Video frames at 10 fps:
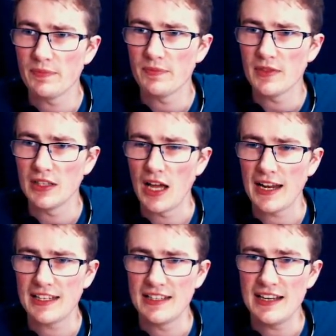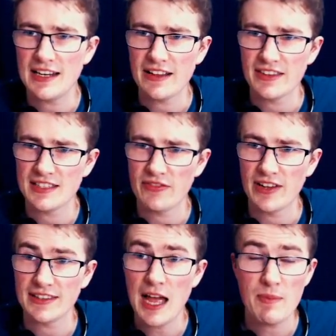lichen, any kind of the stuff
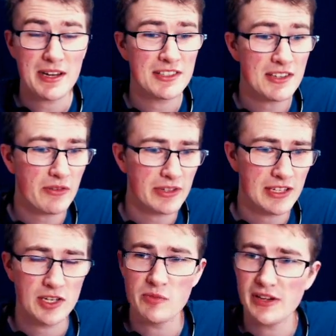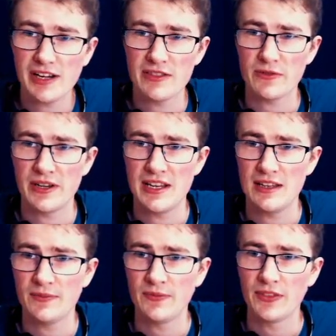like that, because it's not really communicating 3D.
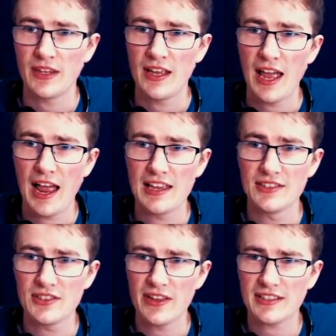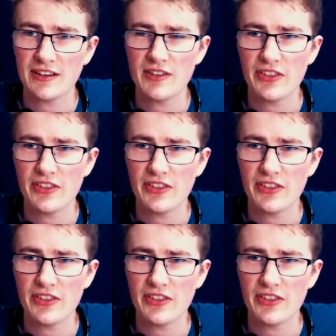And so that's kind of not the